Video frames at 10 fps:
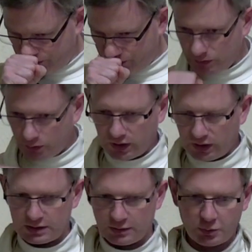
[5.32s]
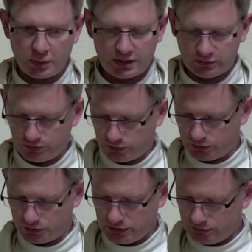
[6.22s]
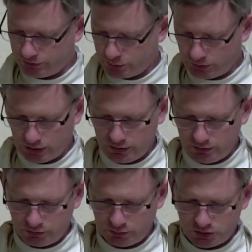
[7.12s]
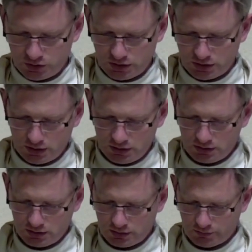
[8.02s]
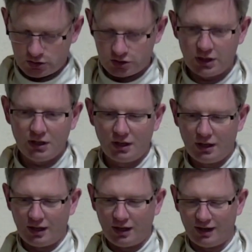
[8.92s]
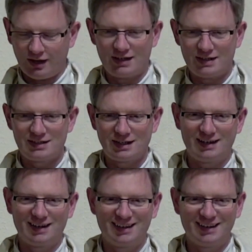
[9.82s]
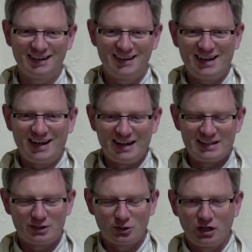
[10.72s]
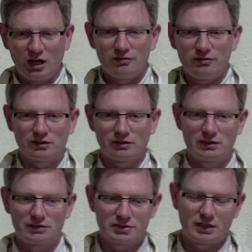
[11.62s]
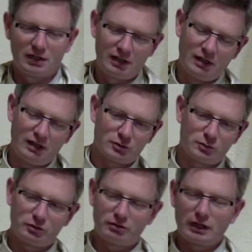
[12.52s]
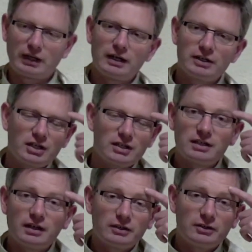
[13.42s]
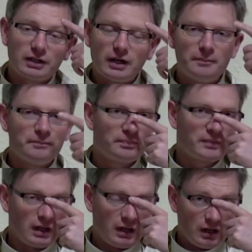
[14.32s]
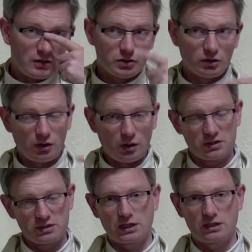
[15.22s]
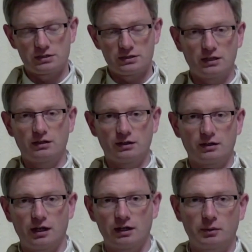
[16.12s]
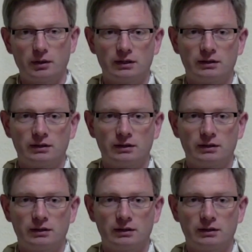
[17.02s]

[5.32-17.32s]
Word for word: the wedding as he was waiting for herself to arrive, which she did eventually, and uh, and he said, "Look, Father, I just uh, just wondering, like, any chance I could, um, do you know, I wanted to kind of sing at the wedding."